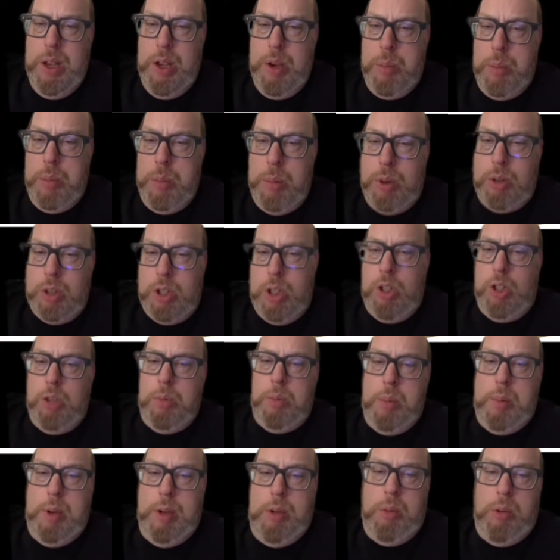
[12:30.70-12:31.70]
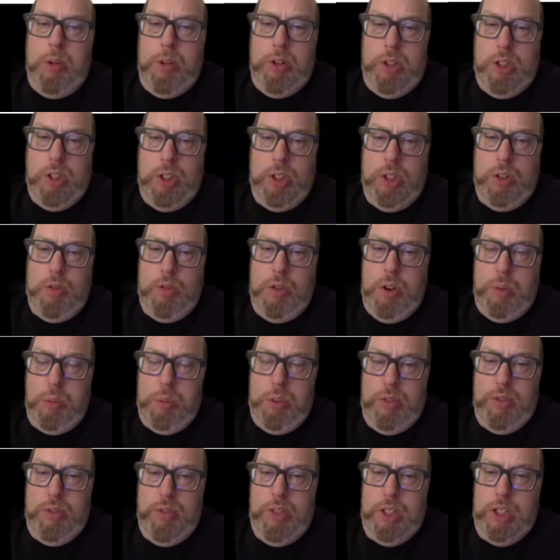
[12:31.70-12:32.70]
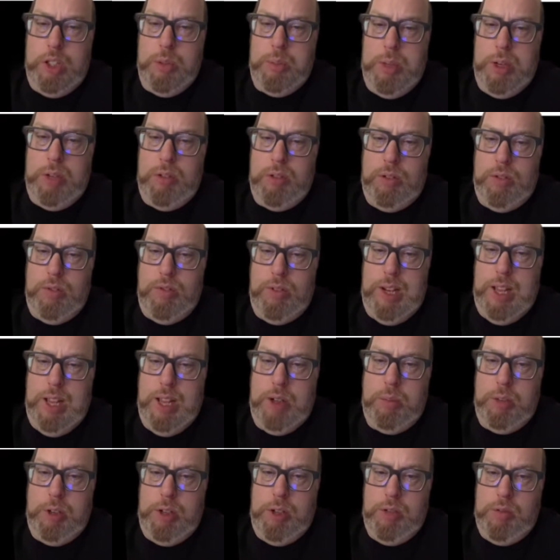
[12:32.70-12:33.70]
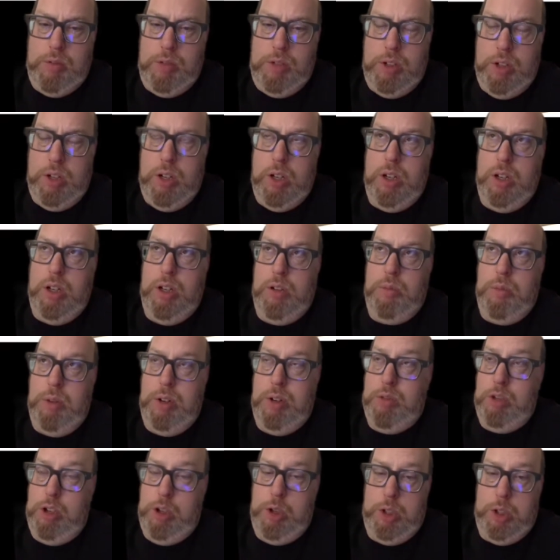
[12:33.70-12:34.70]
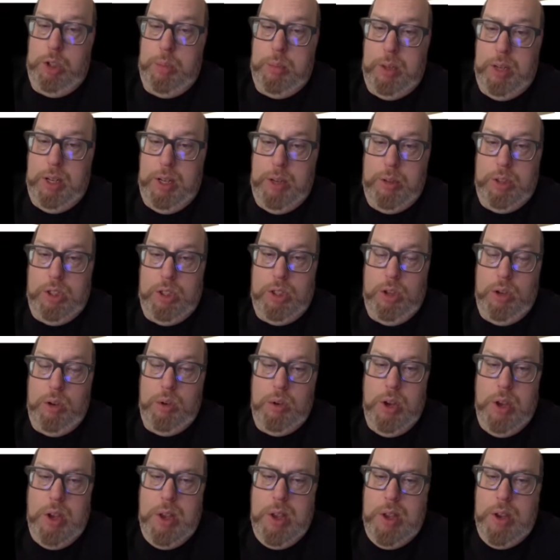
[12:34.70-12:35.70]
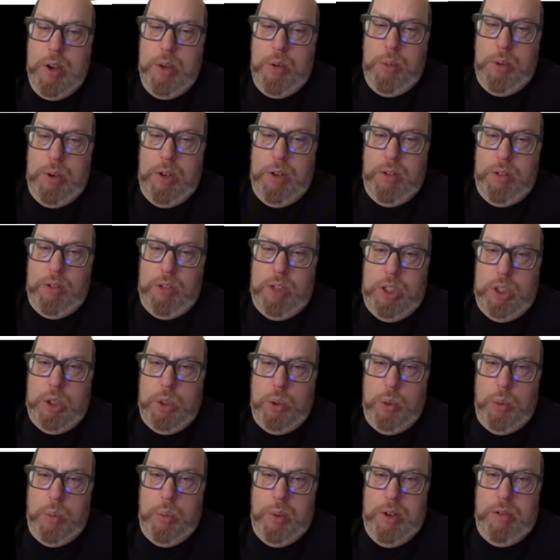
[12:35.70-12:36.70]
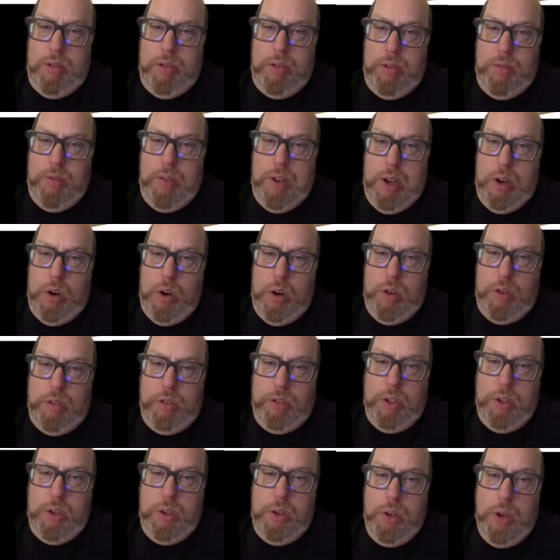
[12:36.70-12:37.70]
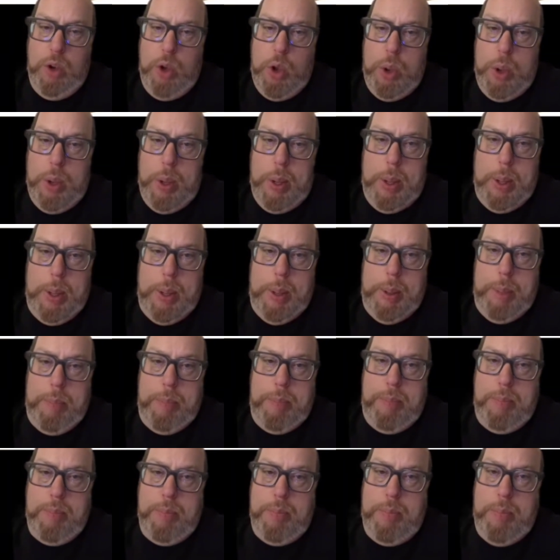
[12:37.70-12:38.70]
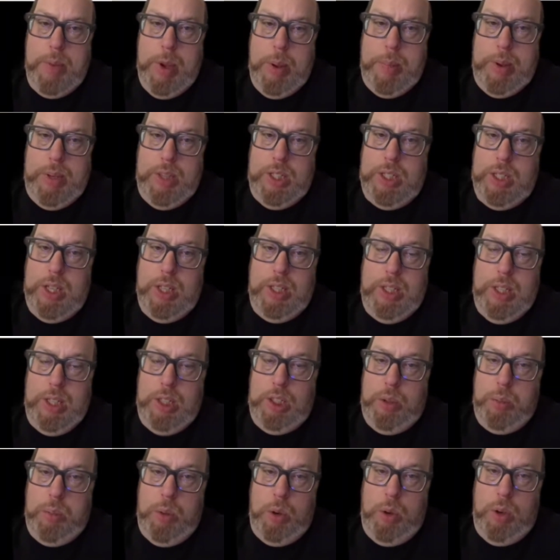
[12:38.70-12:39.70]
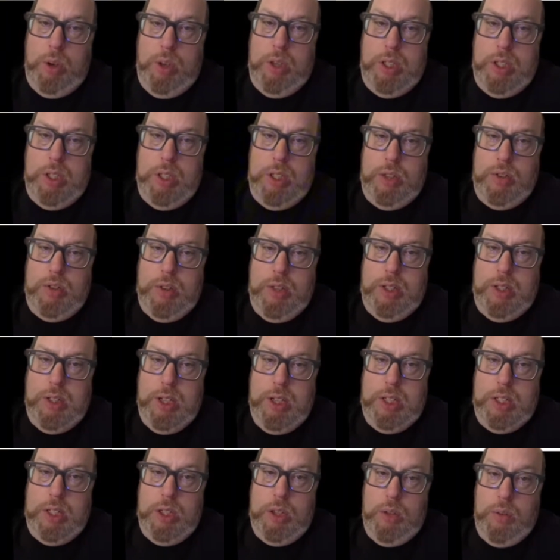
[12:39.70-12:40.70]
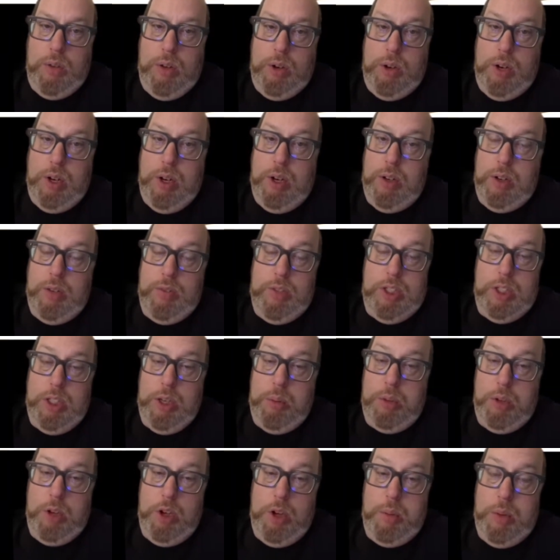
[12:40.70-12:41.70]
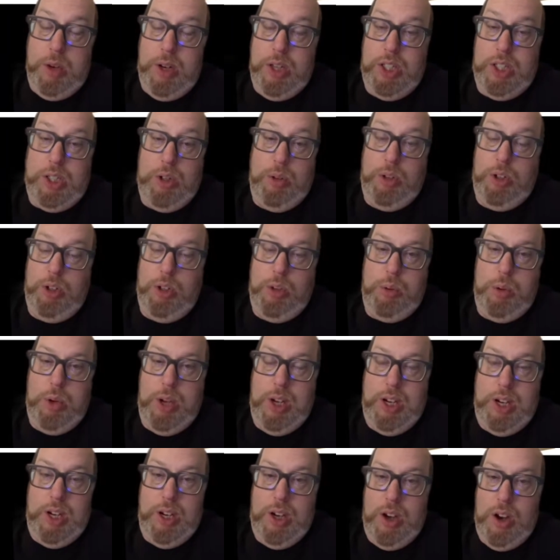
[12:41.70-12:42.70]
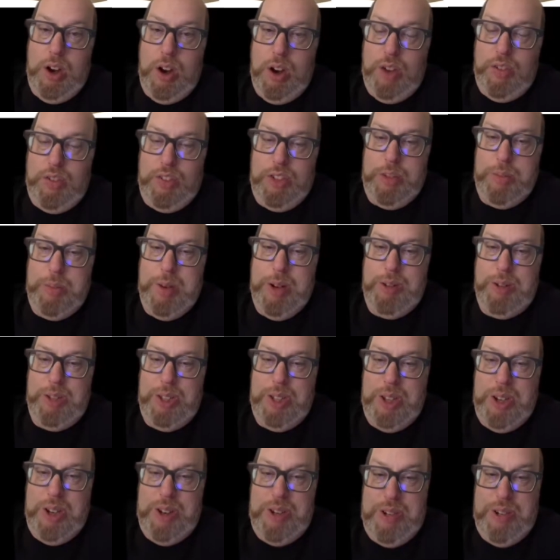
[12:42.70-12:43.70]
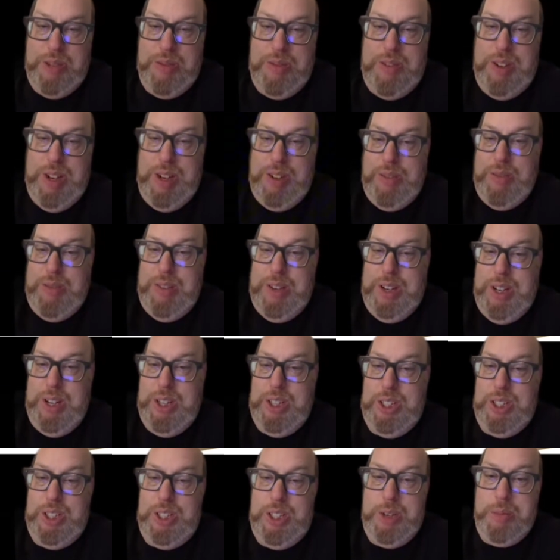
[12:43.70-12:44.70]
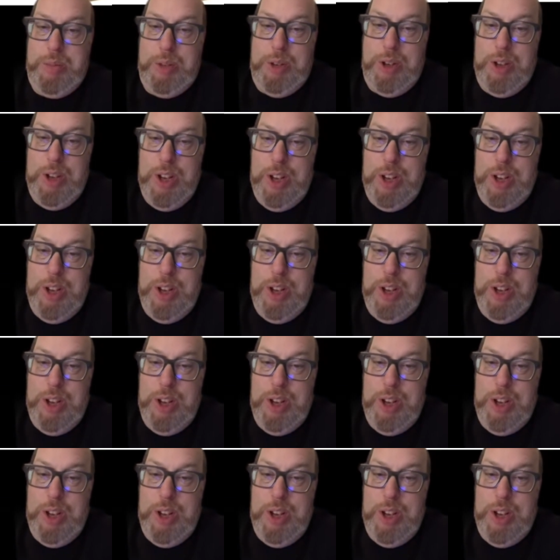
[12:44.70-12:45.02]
mostly because my mate Warren used to run with Isabella and Vlad whenever he used to play it, so we never really saw Manfred that often. That being said, that new model is fantastic, although at the same time I still don't know what half these mounts are in Age of Sigmar,